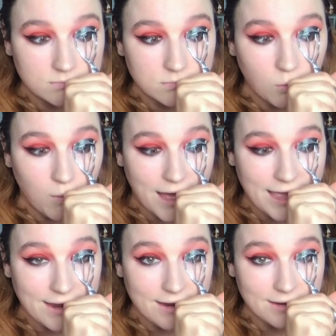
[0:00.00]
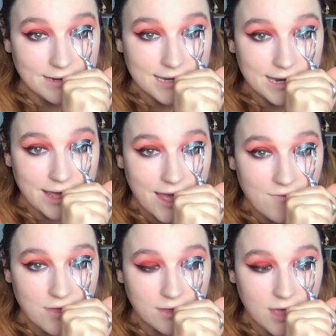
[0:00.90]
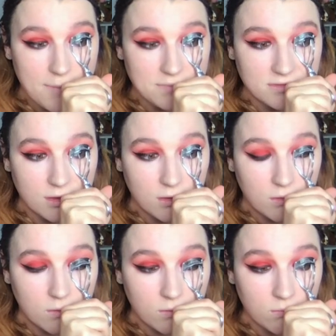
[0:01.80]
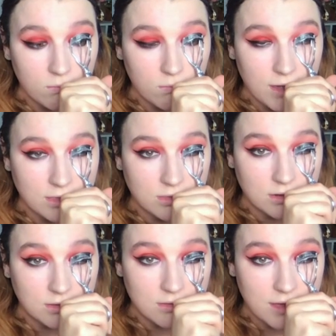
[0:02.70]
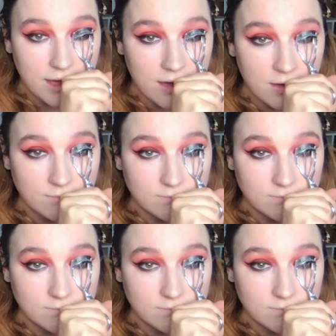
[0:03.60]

Why did I have hiccups right then and there?